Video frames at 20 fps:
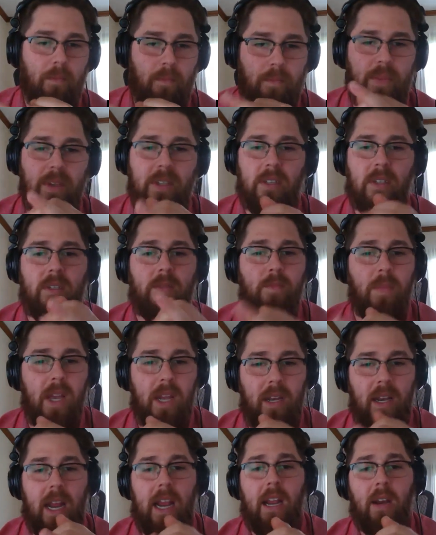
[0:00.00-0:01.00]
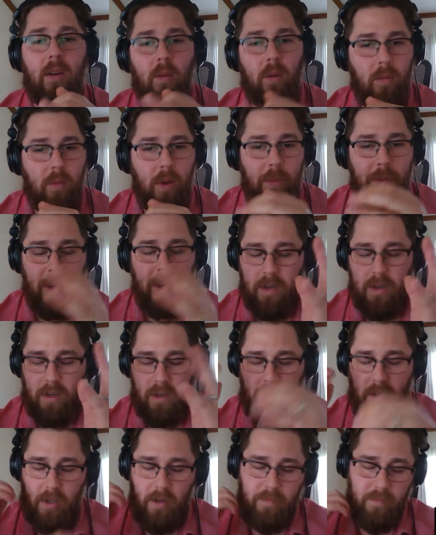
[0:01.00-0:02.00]
businessmen and or women,
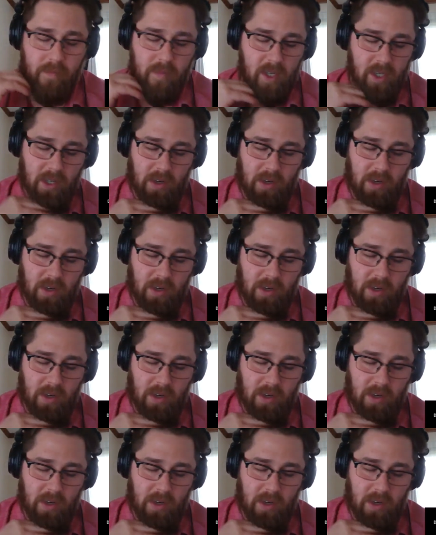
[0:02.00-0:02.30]
and